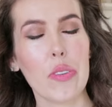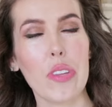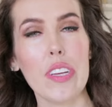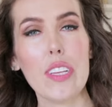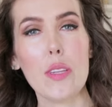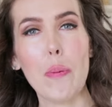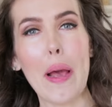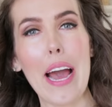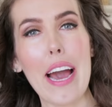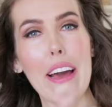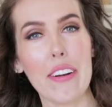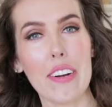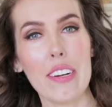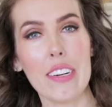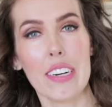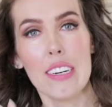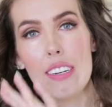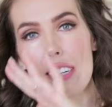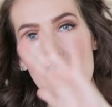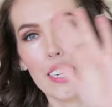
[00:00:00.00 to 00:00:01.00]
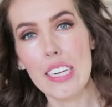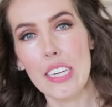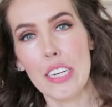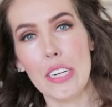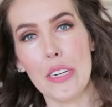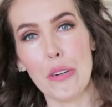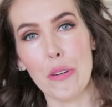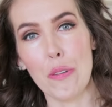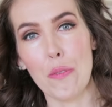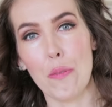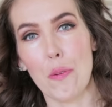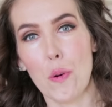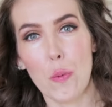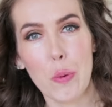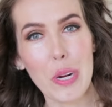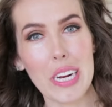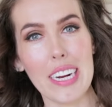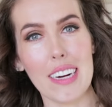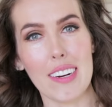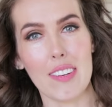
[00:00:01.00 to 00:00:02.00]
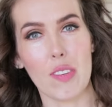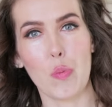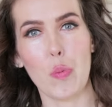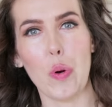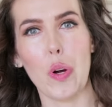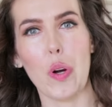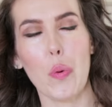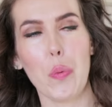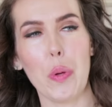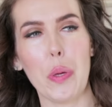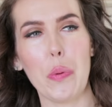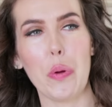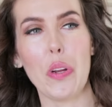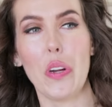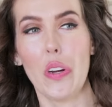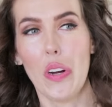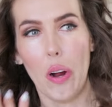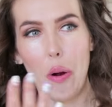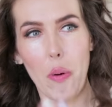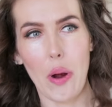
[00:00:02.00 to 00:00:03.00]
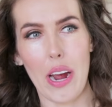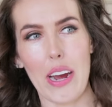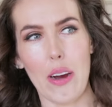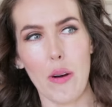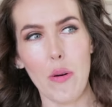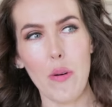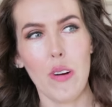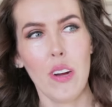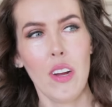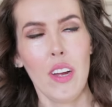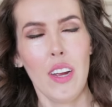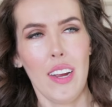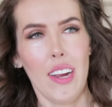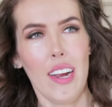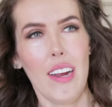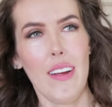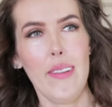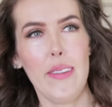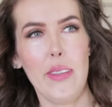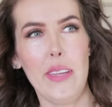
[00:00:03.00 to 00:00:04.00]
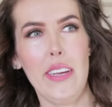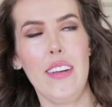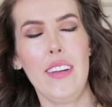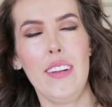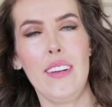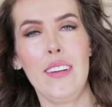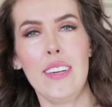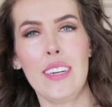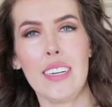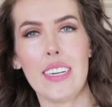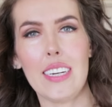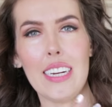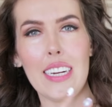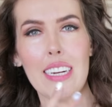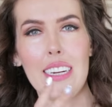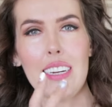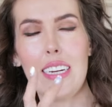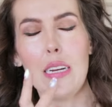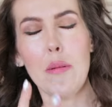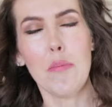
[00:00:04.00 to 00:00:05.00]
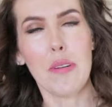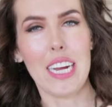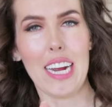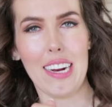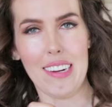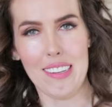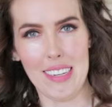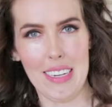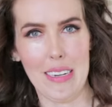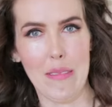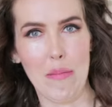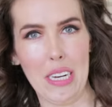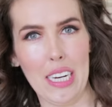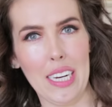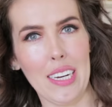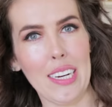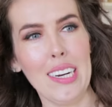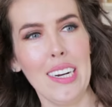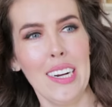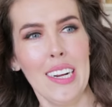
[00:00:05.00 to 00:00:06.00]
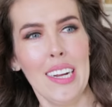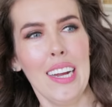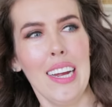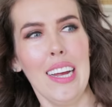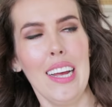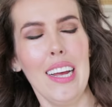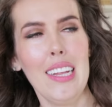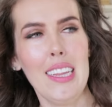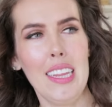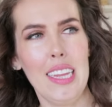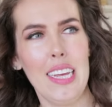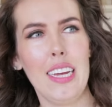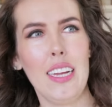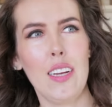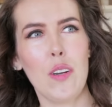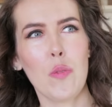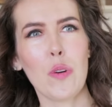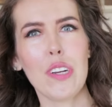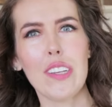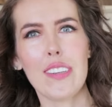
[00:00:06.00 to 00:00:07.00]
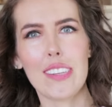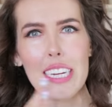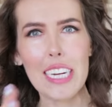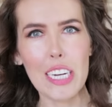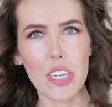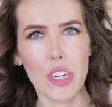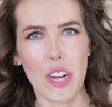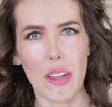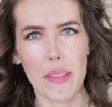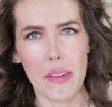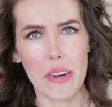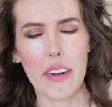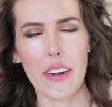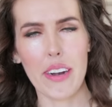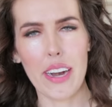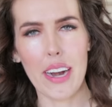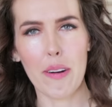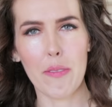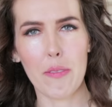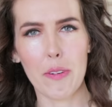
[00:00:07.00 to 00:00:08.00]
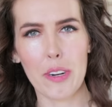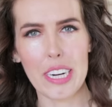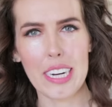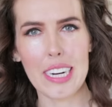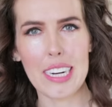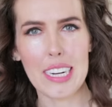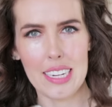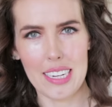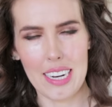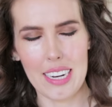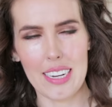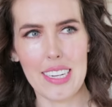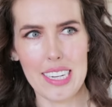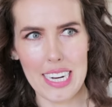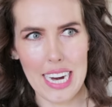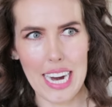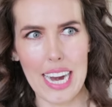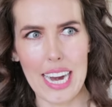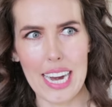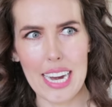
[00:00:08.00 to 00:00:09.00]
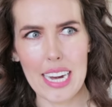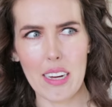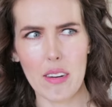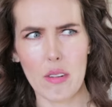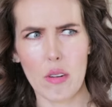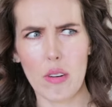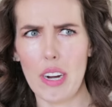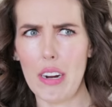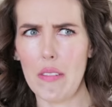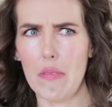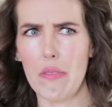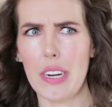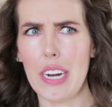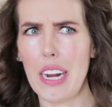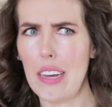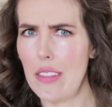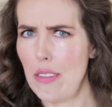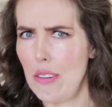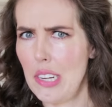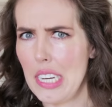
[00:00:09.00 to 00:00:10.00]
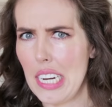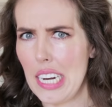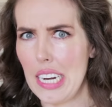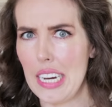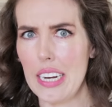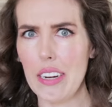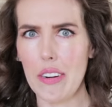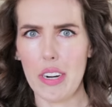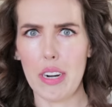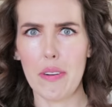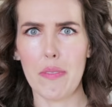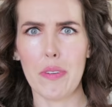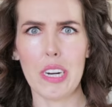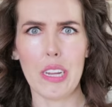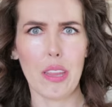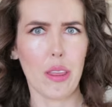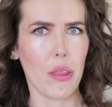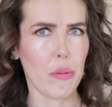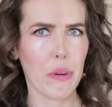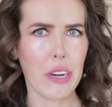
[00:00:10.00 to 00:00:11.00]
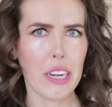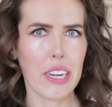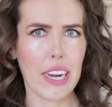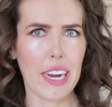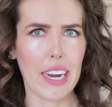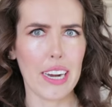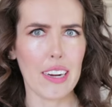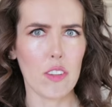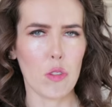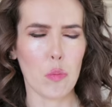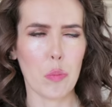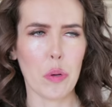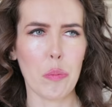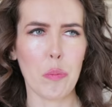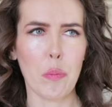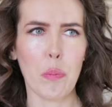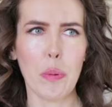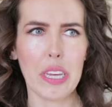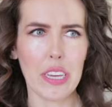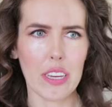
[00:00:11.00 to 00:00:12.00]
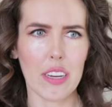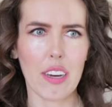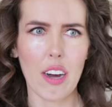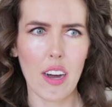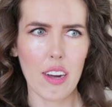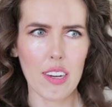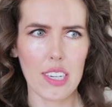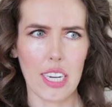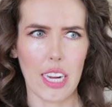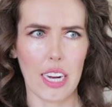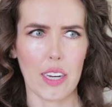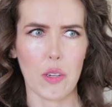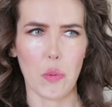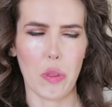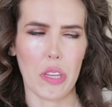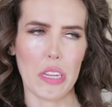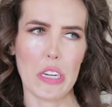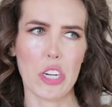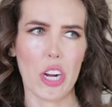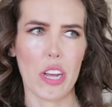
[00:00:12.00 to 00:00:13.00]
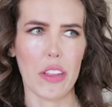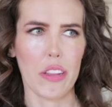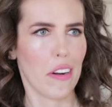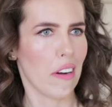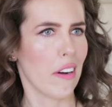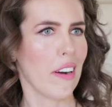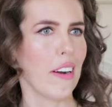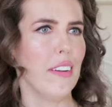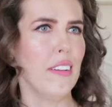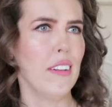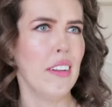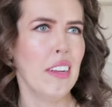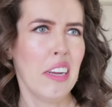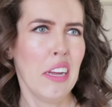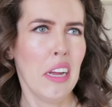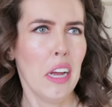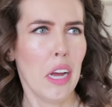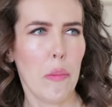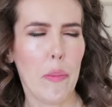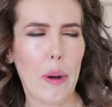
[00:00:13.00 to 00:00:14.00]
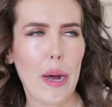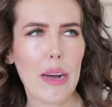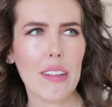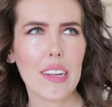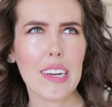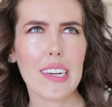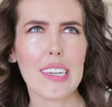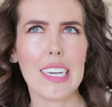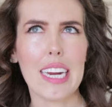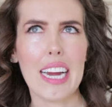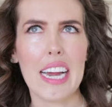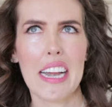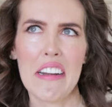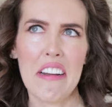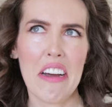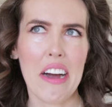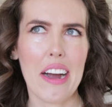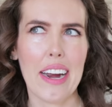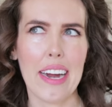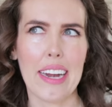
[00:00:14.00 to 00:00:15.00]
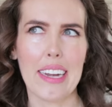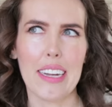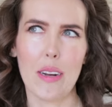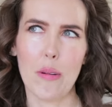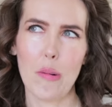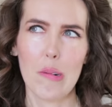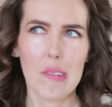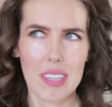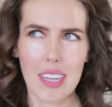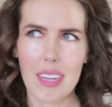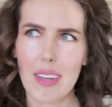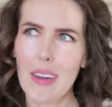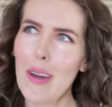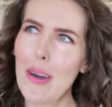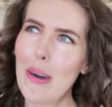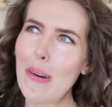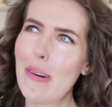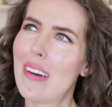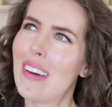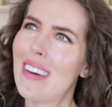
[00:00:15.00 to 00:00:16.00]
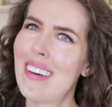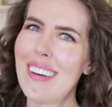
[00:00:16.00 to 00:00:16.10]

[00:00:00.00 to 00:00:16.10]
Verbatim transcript: So this pattern continued for weeks where we would go out and then he'd keep texting me and then we'd see each other every day or every other day or every three days, but be in contact with each other. And about like date nine, I was like, oh,